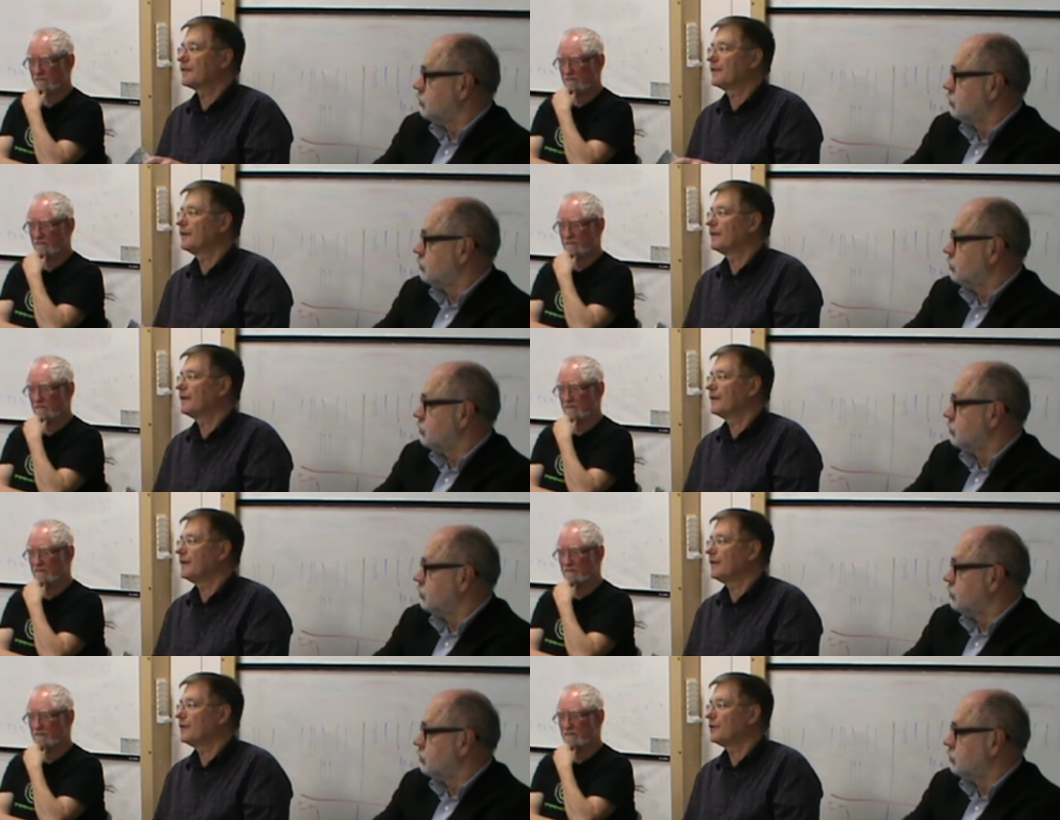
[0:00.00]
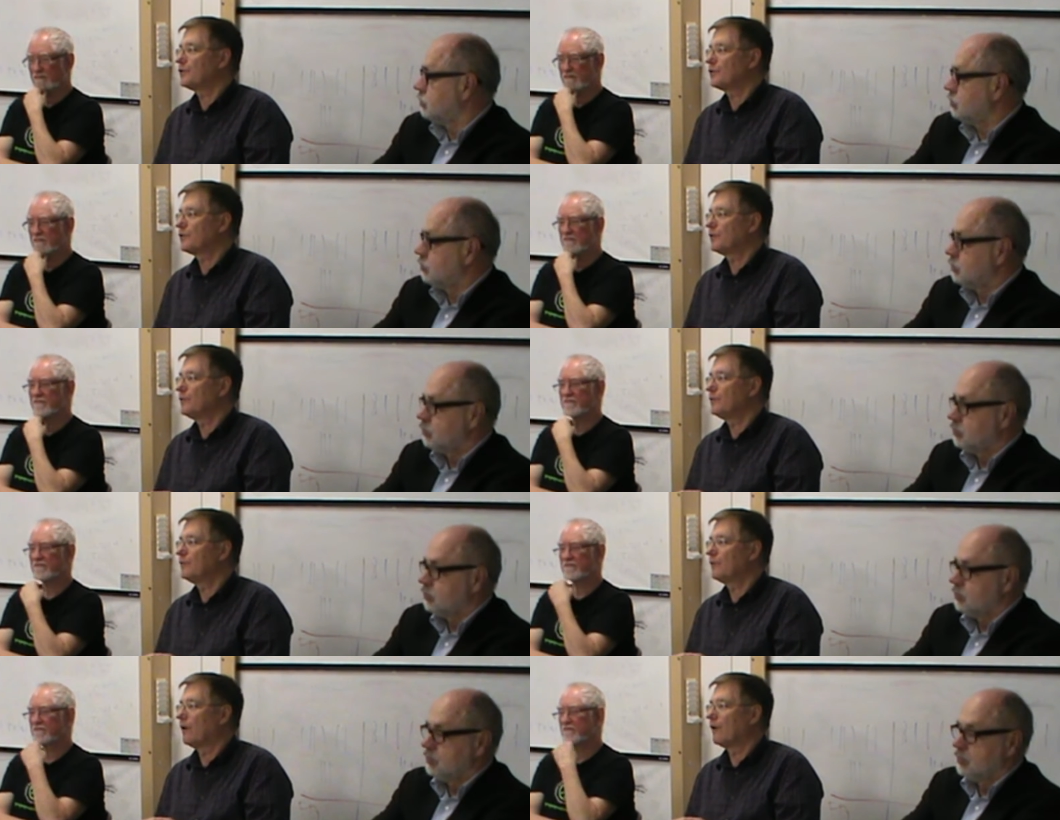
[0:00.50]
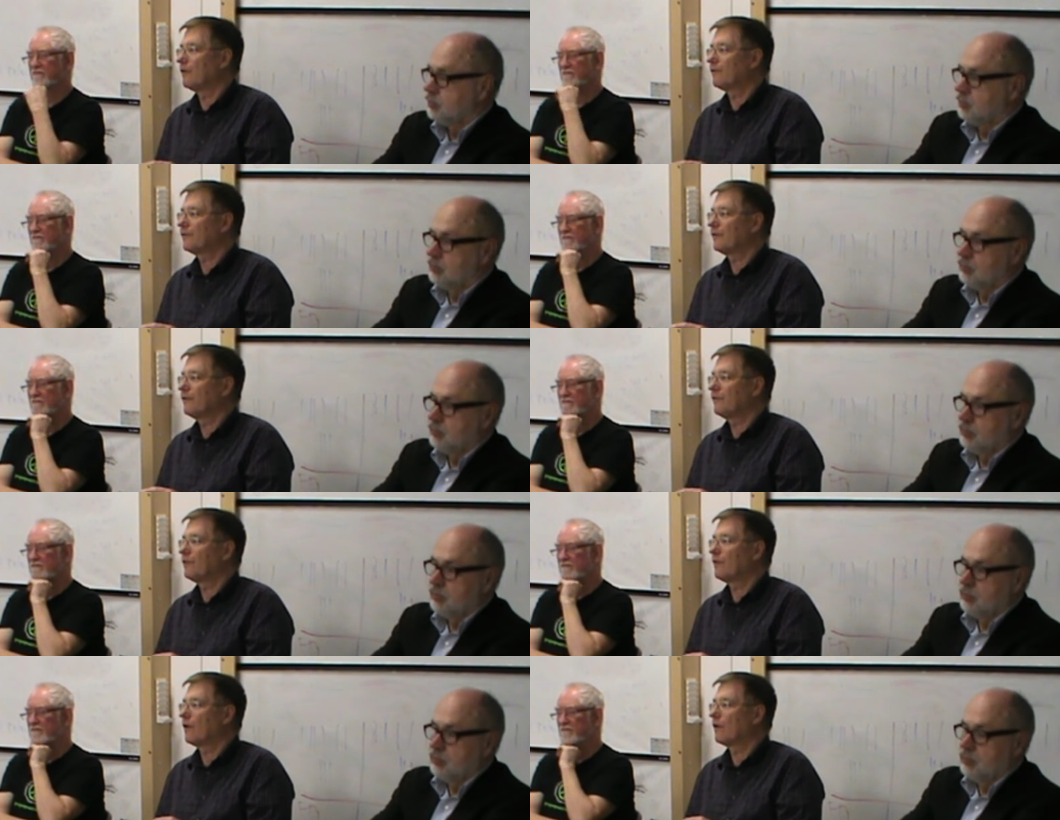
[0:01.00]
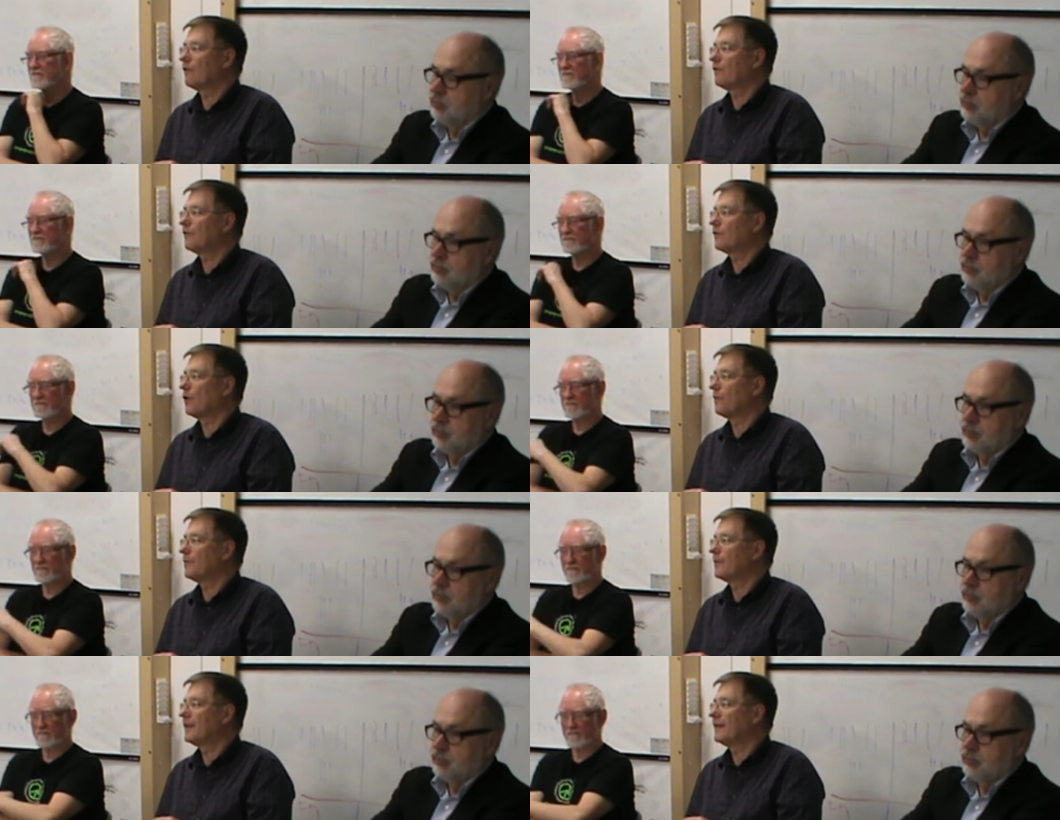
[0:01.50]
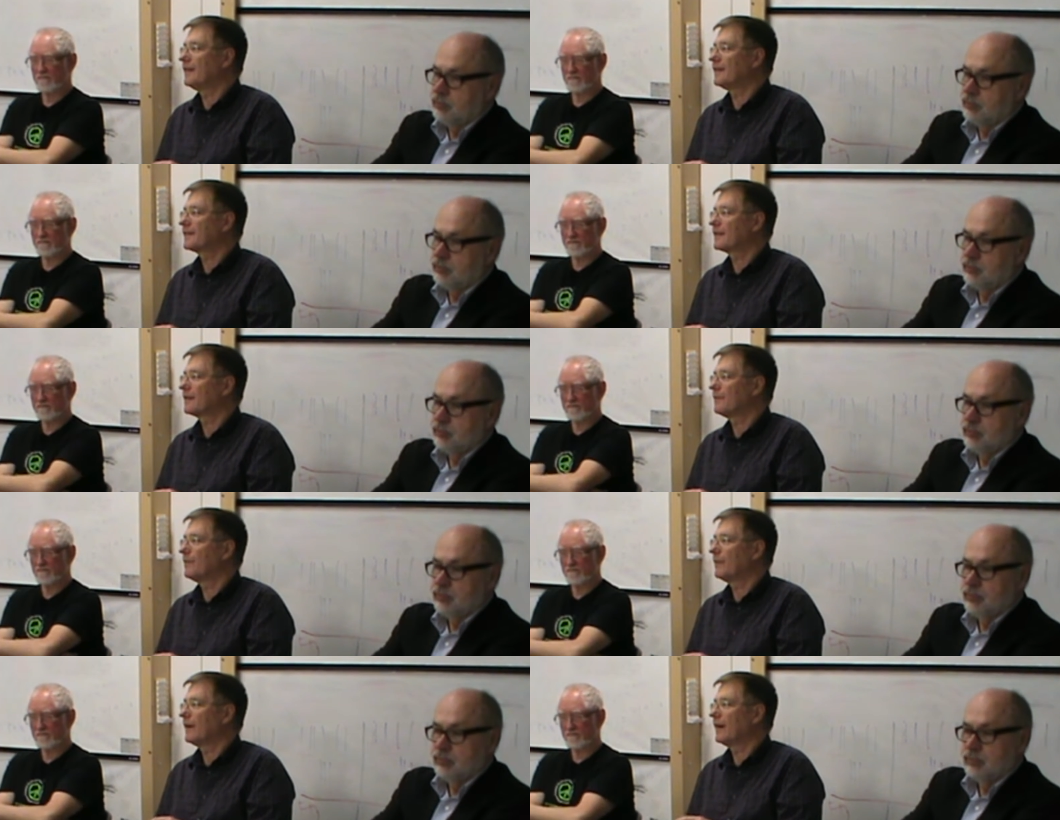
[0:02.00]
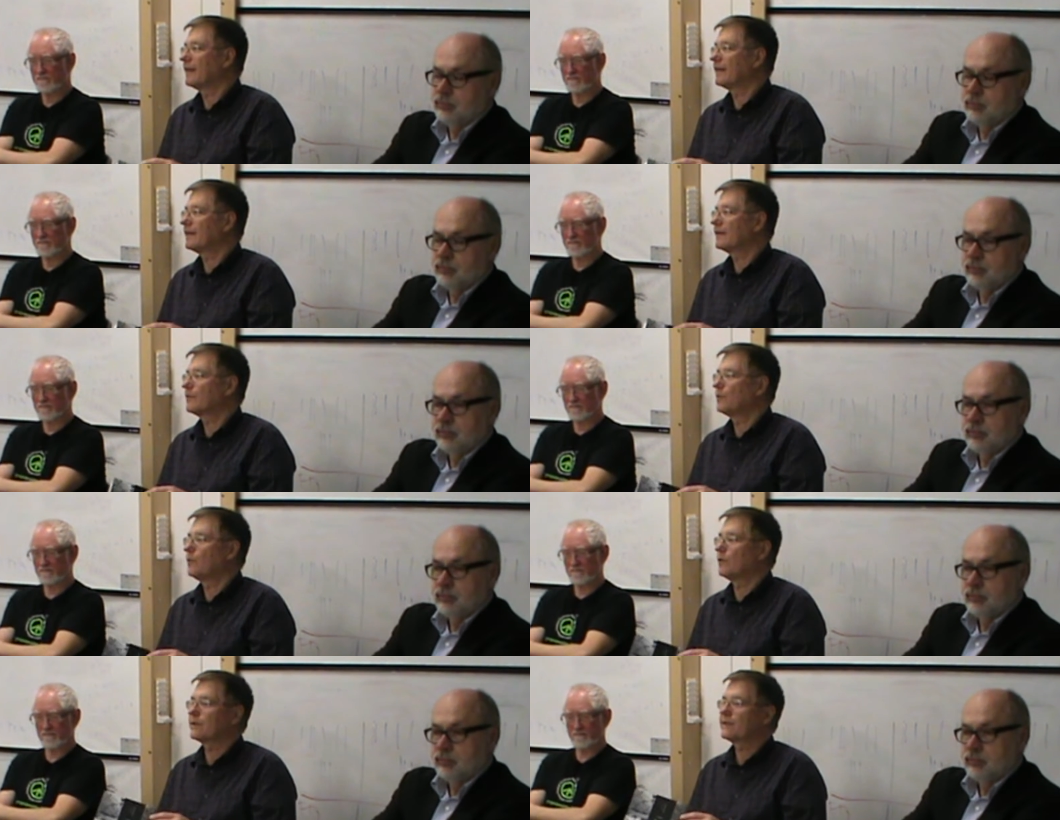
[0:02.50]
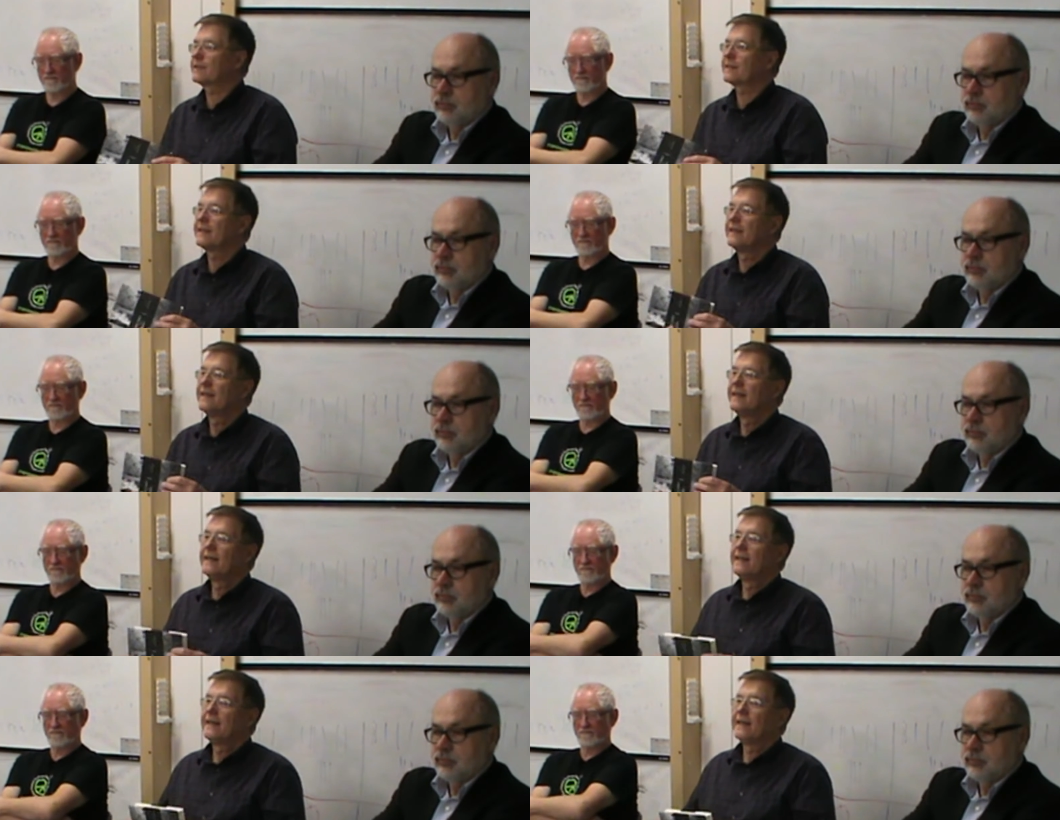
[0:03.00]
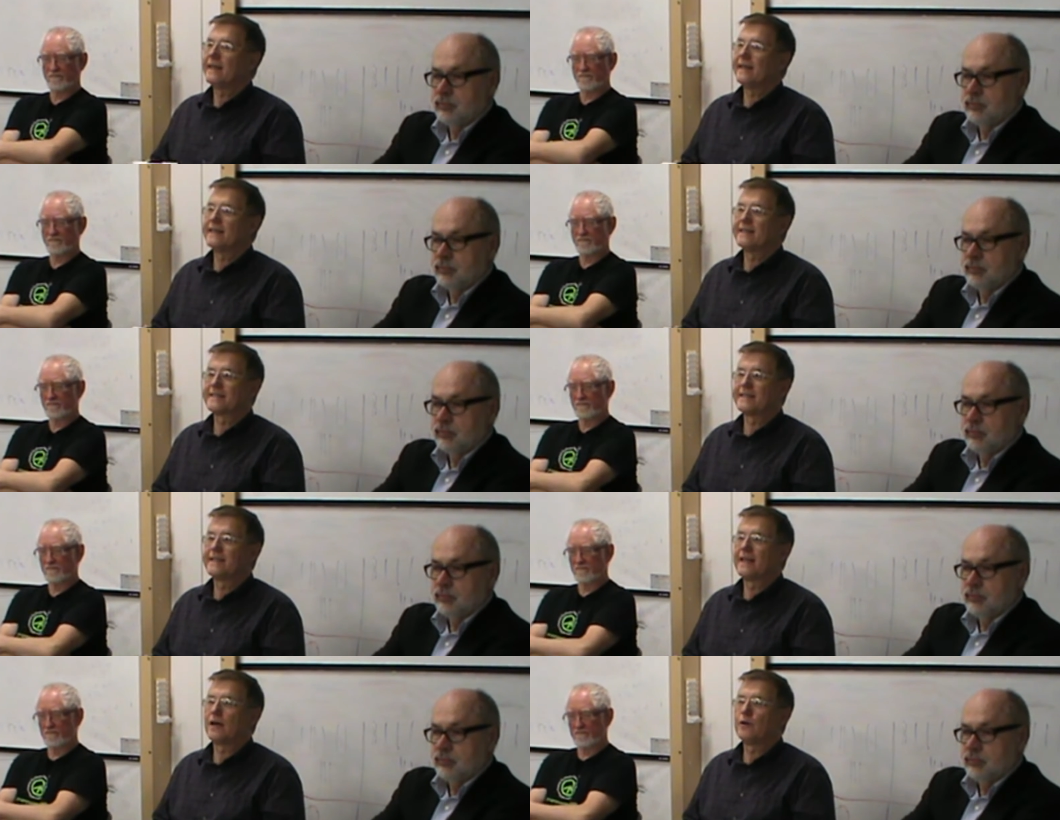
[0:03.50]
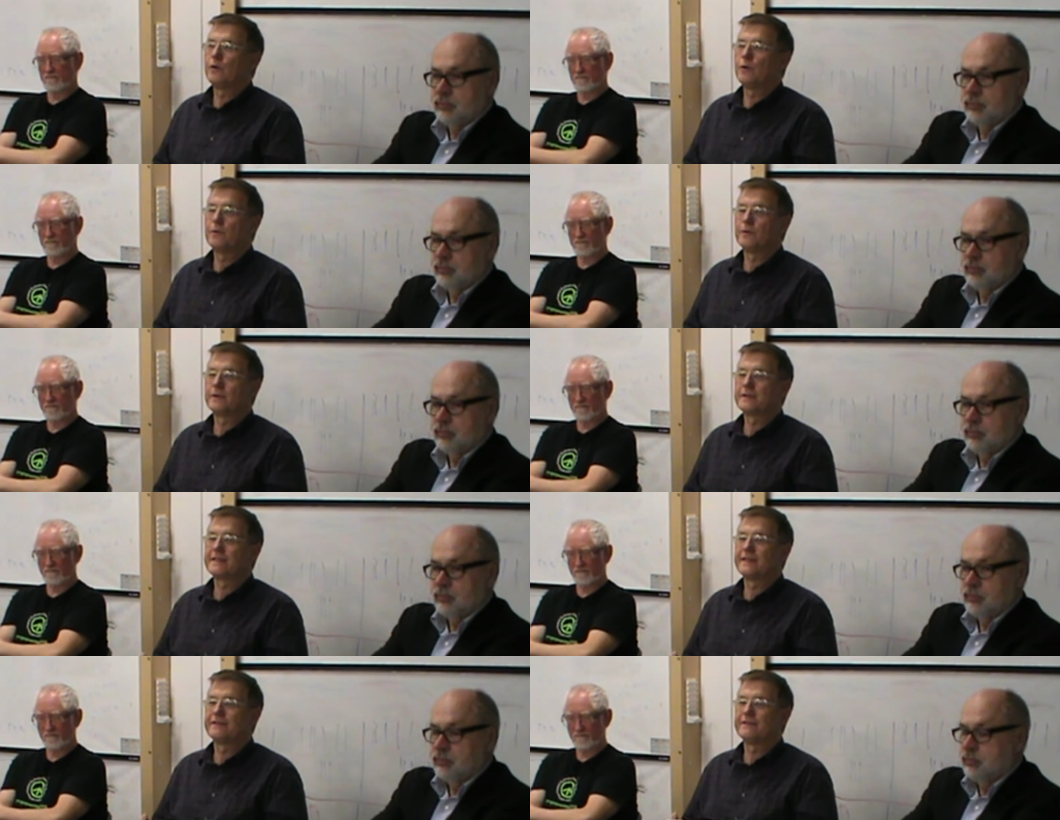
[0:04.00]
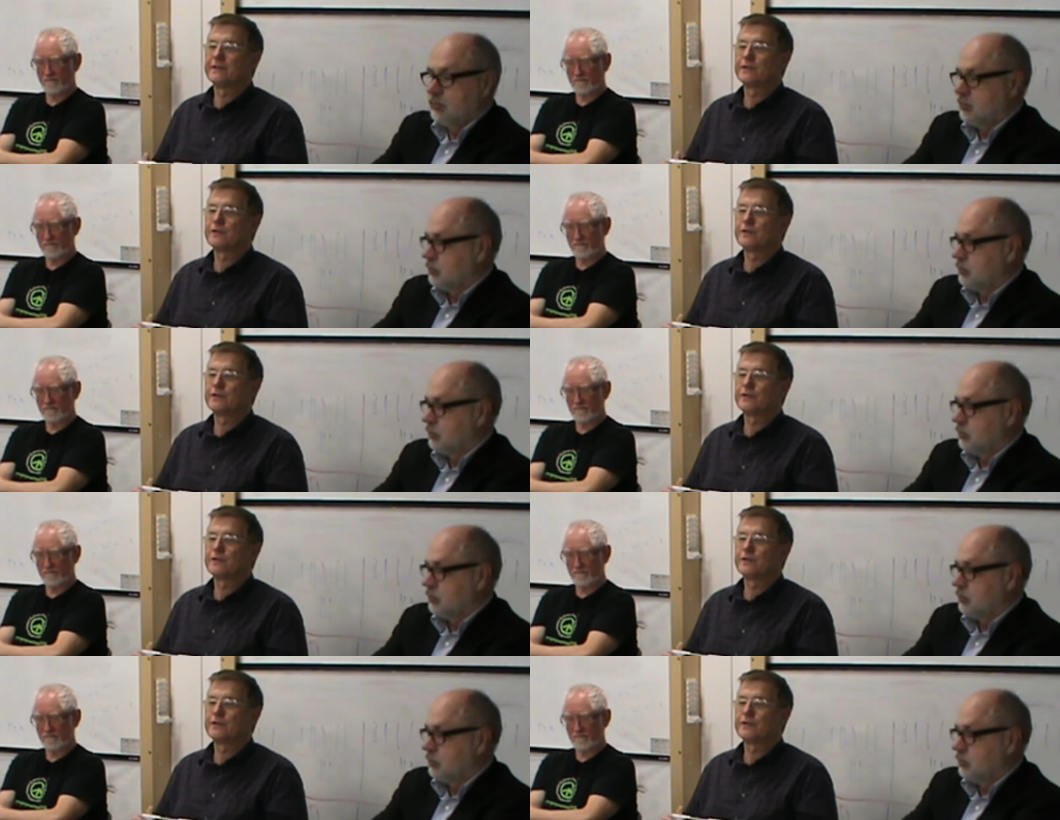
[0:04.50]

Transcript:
Speaker 1: the issue of the fall of communism and what is now whatever